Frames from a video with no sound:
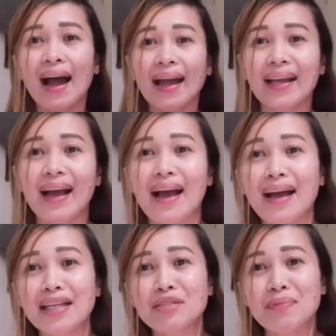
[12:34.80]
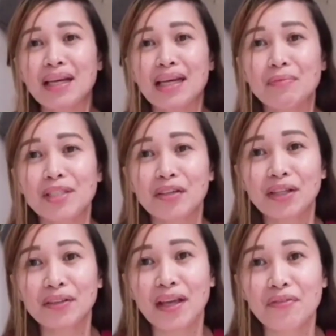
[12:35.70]
Hi guys, mega love
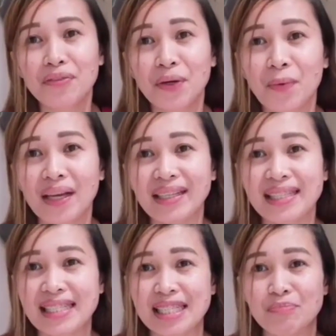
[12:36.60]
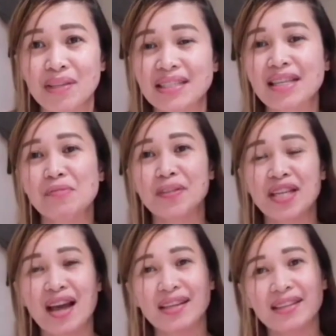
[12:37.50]
shout out everyone. This is Mix Up
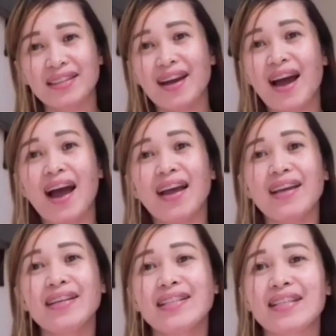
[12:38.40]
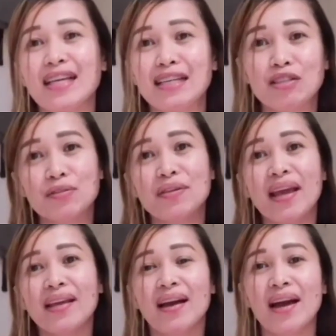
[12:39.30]
Channel guys, and
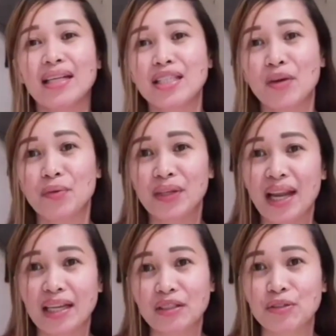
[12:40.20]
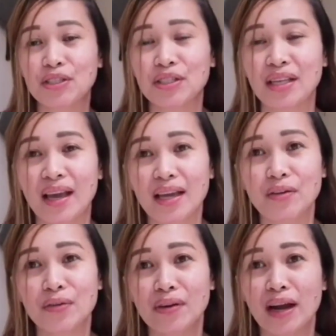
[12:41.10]
today guys, I would like to say
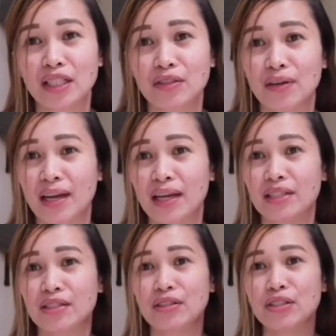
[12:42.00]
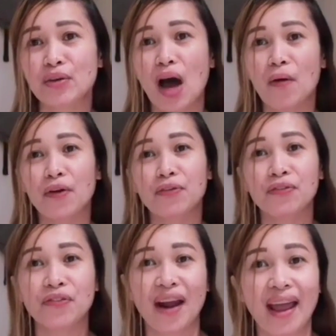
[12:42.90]
congratulations to our
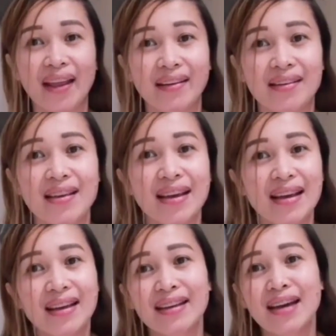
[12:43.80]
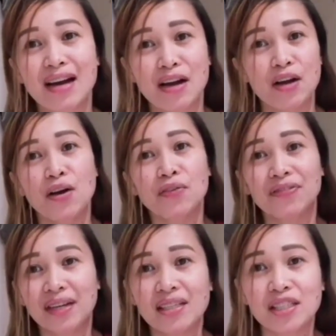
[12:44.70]
friend na
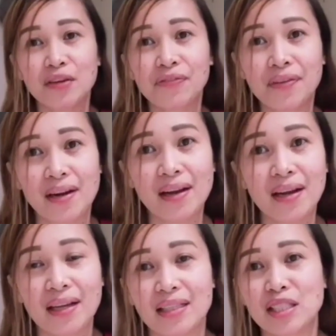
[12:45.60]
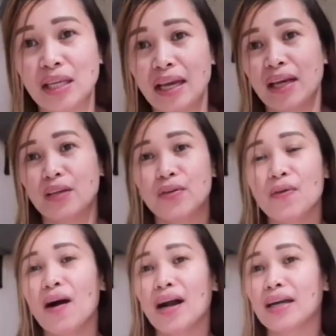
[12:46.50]
fresh na fresh.
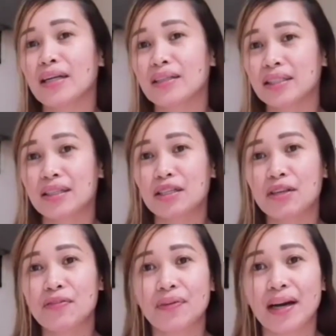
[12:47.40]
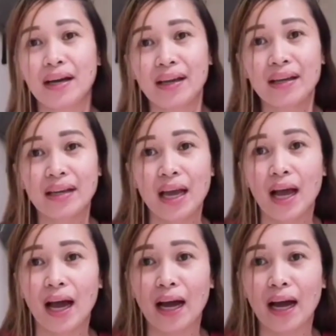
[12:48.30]
You are certified